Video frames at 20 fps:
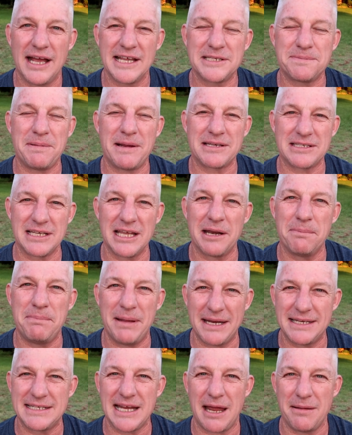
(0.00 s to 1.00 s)
especially in
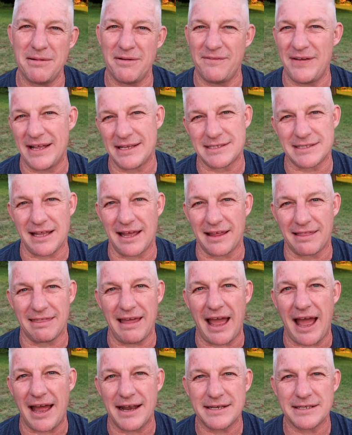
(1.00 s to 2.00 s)
big time events like
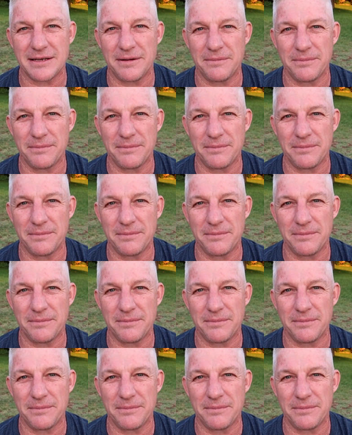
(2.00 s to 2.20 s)
that.